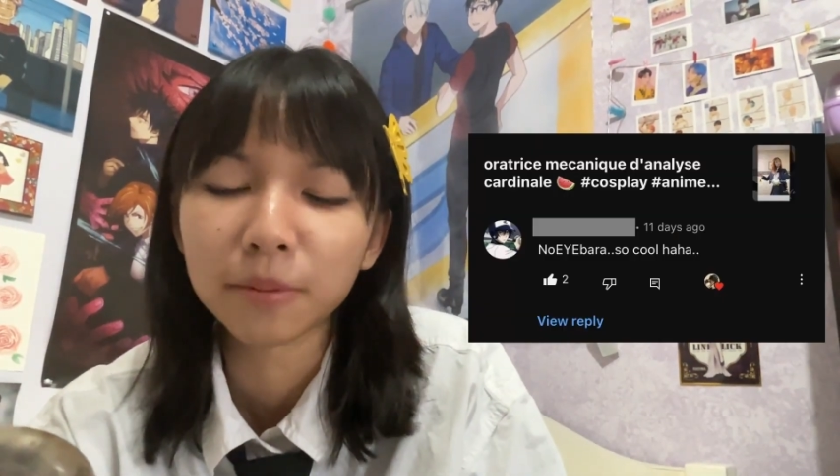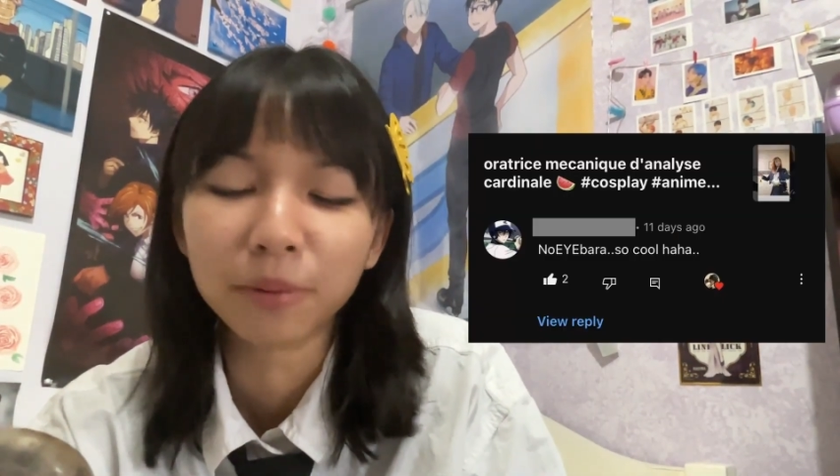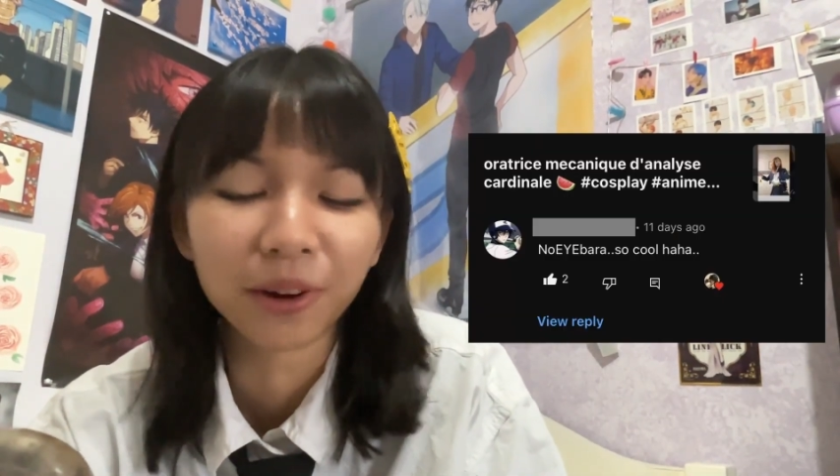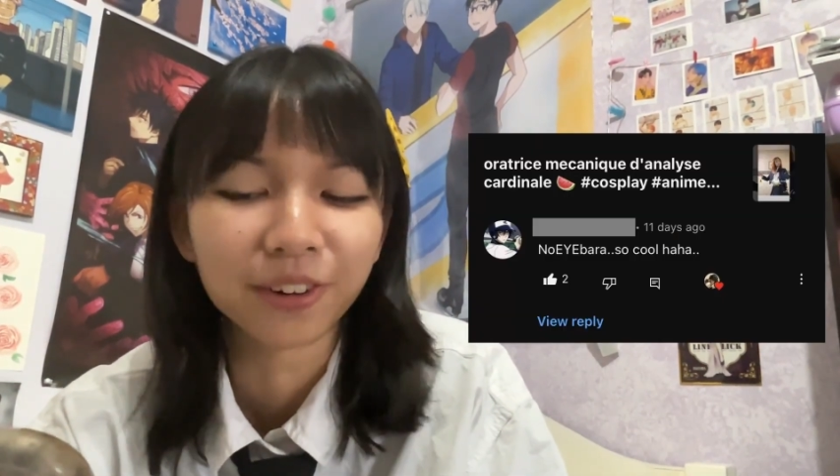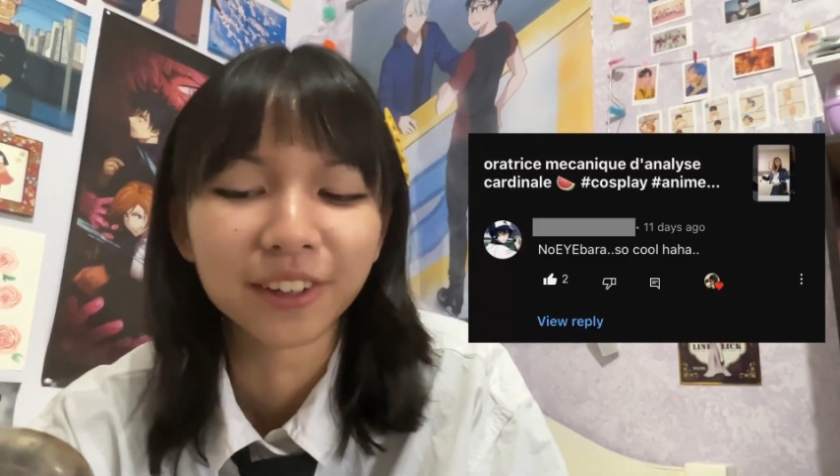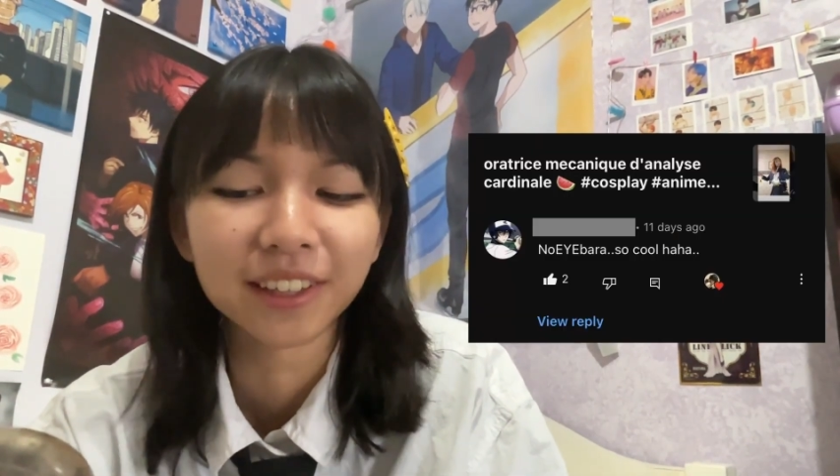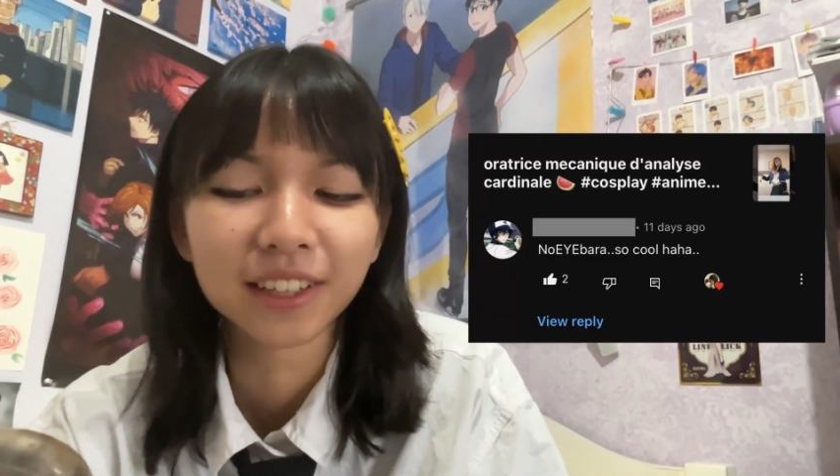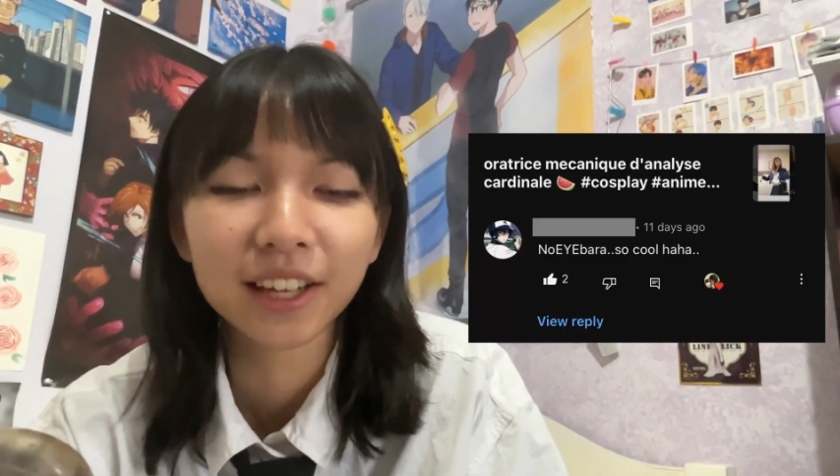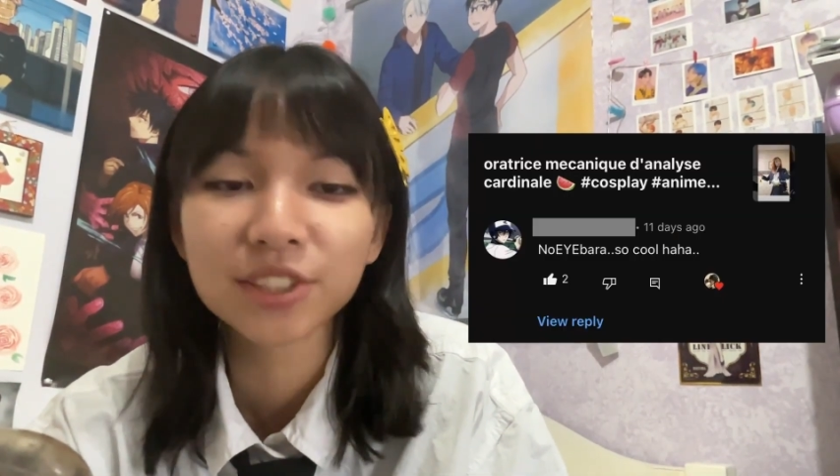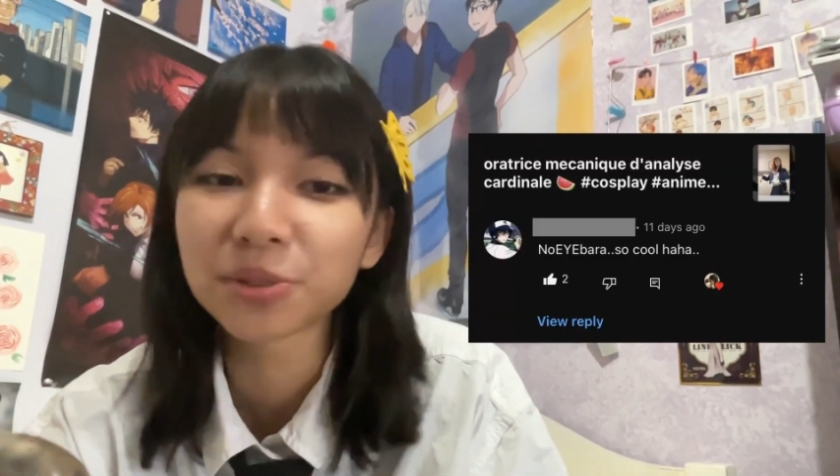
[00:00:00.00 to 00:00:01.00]
Vara.
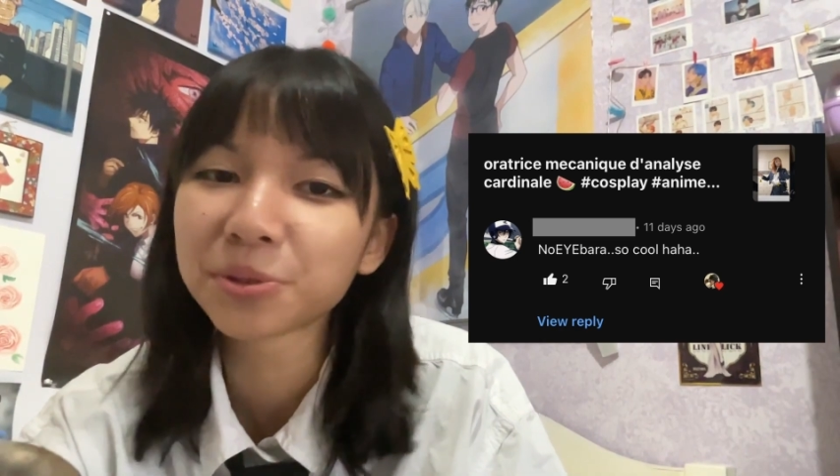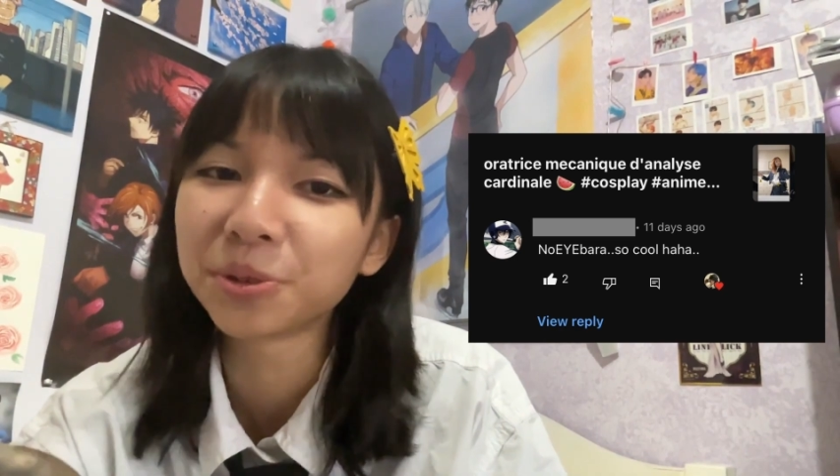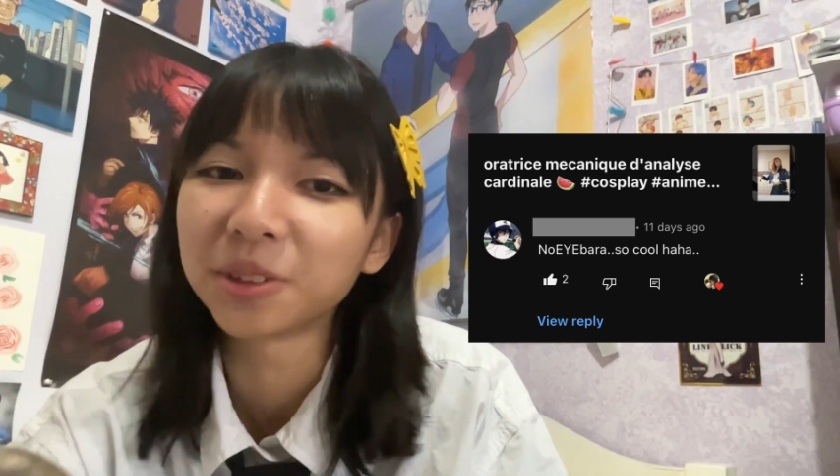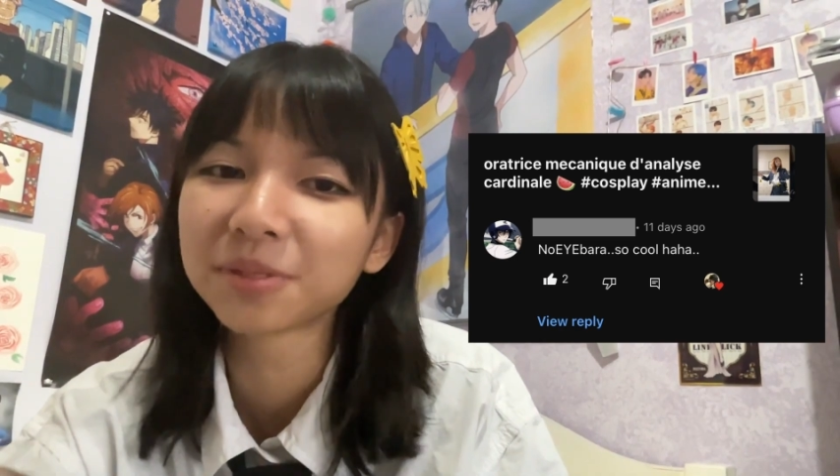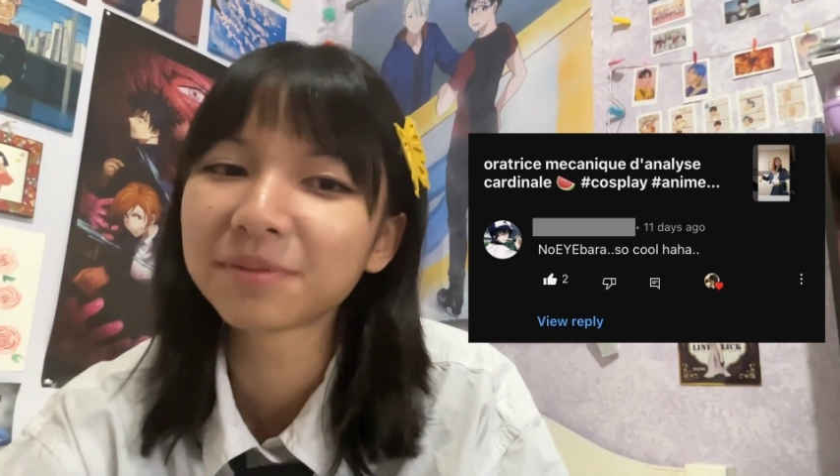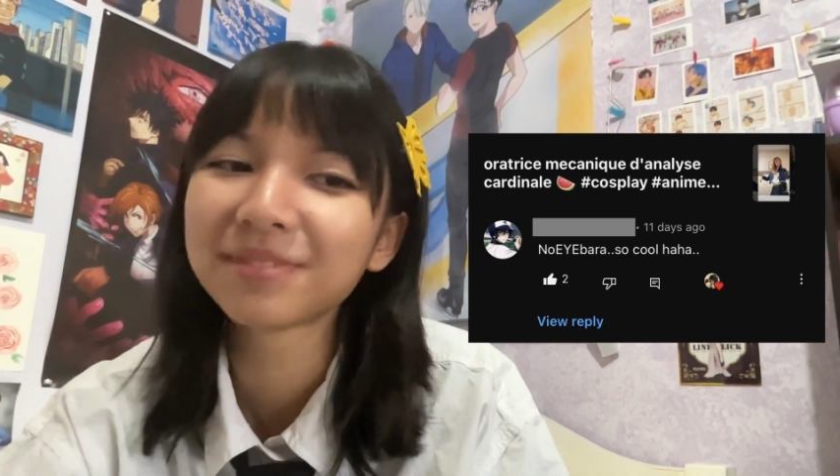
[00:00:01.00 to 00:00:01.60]
So cool.